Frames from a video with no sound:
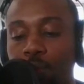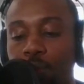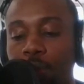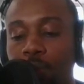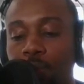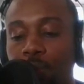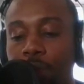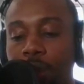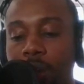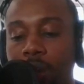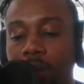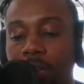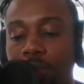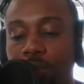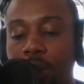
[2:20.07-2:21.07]

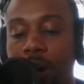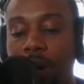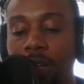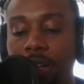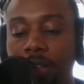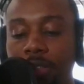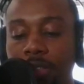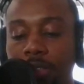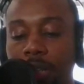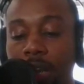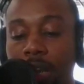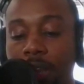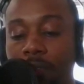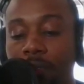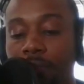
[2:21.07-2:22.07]
really trying to
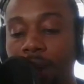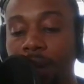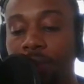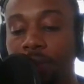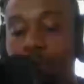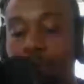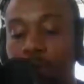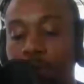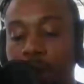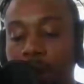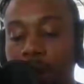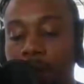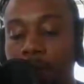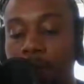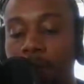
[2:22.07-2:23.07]
understand and fight through
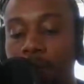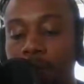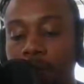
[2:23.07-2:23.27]
now,